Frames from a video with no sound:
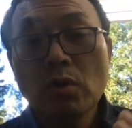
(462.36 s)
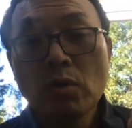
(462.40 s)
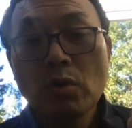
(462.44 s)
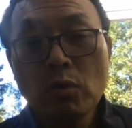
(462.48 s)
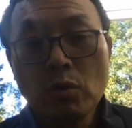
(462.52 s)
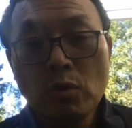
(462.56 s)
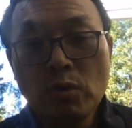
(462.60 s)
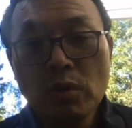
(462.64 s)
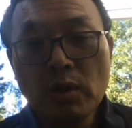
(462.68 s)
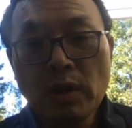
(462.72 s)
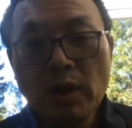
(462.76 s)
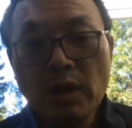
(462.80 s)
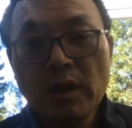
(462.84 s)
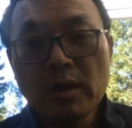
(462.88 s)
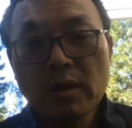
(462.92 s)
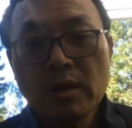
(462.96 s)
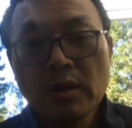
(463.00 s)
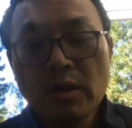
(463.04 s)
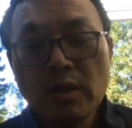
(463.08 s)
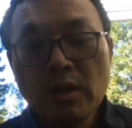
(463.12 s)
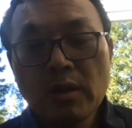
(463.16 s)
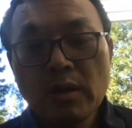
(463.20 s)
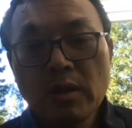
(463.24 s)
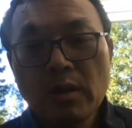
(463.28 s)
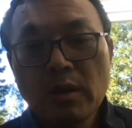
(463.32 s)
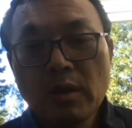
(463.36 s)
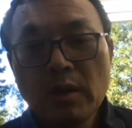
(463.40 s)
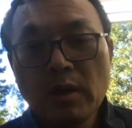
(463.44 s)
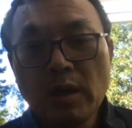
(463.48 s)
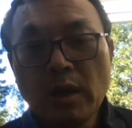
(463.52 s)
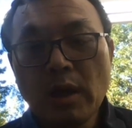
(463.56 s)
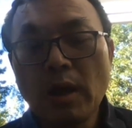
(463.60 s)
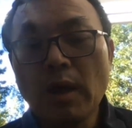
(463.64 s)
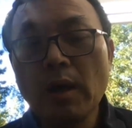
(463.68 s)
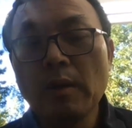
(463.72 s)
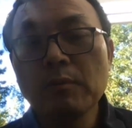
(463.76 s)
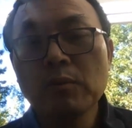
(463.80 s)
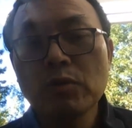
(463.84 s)
good luck
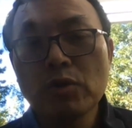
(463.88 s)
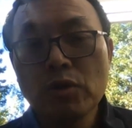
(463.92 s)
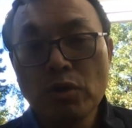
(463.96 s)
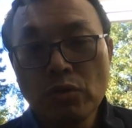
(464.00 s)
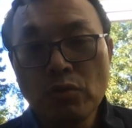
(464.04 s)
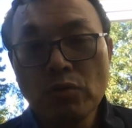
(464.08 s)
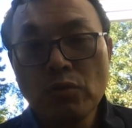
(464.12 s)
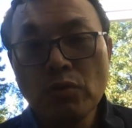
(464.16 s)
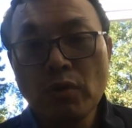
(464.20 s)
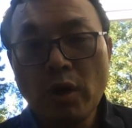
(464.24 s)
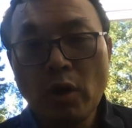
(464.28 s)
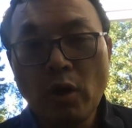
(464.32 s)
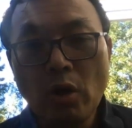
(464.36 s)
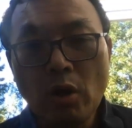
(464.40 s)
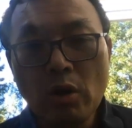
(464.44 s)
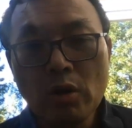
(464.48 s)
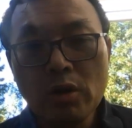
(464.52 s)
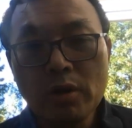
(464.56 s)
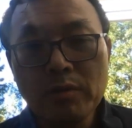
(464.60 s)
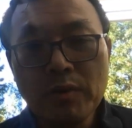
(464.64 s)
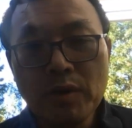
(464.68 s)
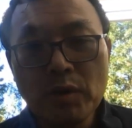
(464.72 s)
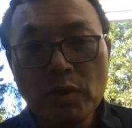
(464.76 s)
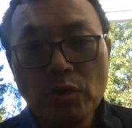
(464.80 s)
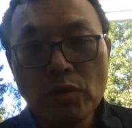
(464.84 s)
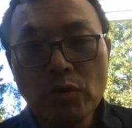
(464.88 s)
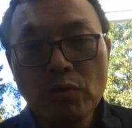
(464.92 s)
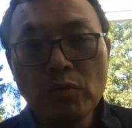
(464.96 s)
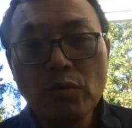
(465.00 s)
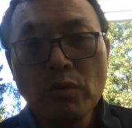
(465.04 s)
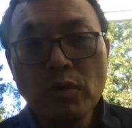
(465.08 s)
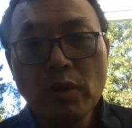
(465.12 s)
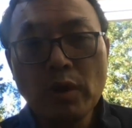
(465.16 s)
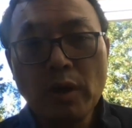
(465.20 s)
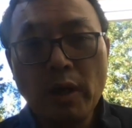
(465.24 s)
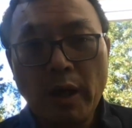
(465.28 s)
to all of you.